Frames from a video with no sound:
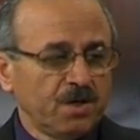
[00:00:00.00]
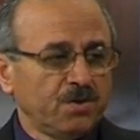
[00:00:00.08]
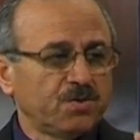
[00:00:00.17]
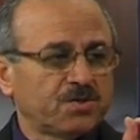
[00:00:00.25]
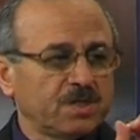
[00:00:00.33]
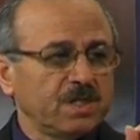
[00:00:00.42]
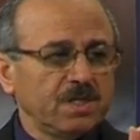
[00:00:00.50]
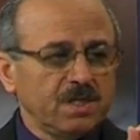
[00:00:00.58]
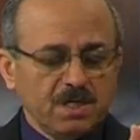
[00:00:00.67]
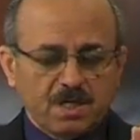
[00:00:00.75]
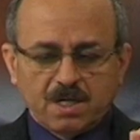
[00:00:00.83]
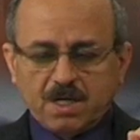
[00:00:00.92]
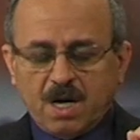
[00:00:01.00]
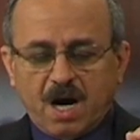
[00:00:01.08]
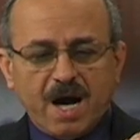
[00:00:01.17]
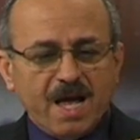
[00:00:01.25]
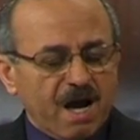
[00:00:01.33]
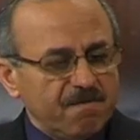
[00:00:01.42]
You see,
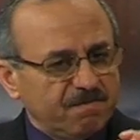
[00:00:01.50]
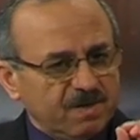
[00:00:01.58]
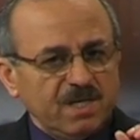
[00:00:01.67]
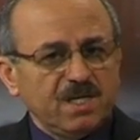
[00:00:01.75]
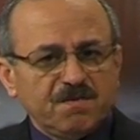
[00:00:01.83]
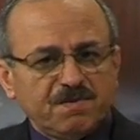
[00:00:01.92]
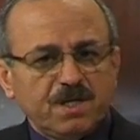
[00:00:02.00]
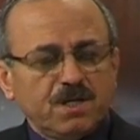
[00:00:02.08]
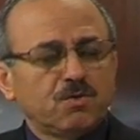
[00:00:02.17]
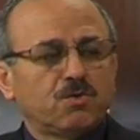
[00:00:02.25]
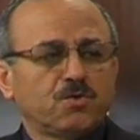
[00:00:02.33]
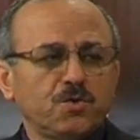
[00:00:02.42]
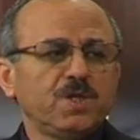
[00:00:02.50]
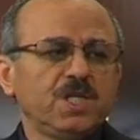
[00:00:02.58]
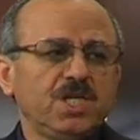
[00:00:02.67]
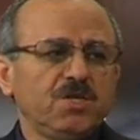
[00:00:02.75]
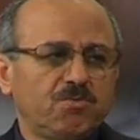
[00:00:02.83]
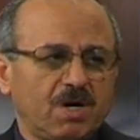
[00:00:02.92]
I have lived in two
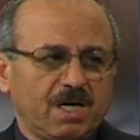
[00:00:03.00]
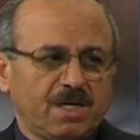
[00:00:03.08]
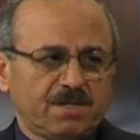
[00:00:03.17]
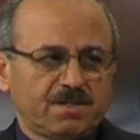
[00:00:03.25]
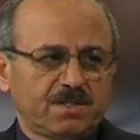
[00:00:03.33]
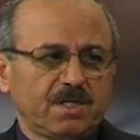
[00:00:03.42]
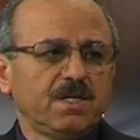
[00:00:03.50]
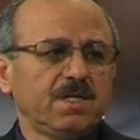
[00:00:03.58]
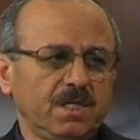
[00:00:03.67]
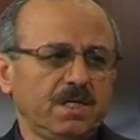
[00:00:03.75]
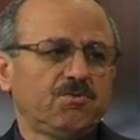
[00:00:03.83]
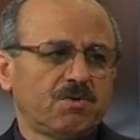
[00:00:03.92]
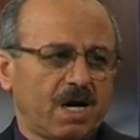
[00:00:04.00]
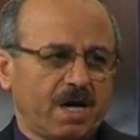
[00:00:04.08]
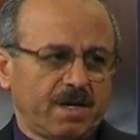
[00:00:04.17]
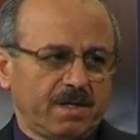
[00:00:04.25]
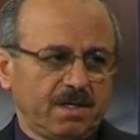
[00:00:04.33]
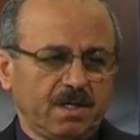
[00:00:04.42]
eras in Iran.